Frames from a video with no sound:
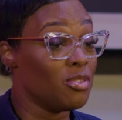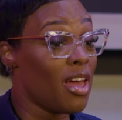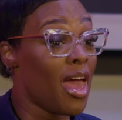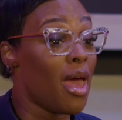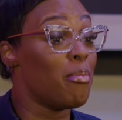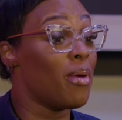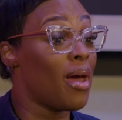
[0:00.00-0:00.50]

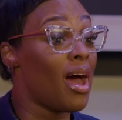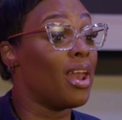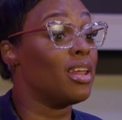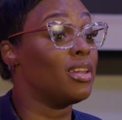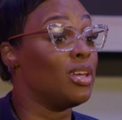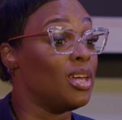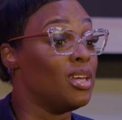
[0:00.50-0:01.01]
Happy
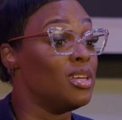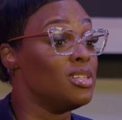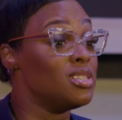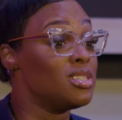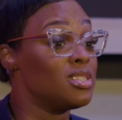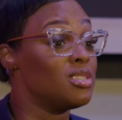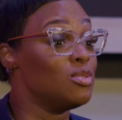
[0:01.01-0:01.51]
holidays.
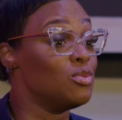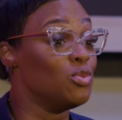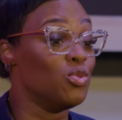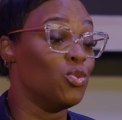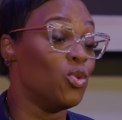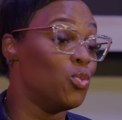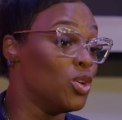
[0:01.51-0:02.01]

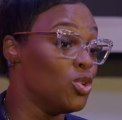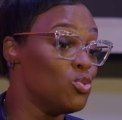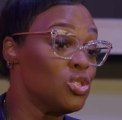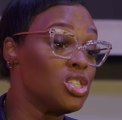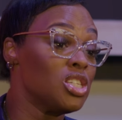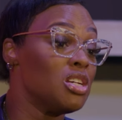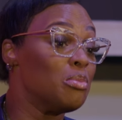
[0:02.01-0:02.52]
When you
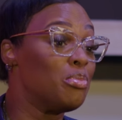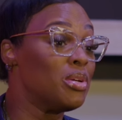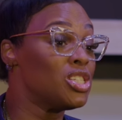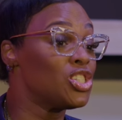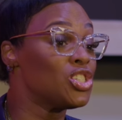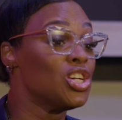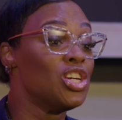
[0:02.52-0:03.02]
see a
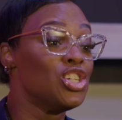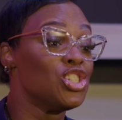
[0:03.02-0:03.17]
bitch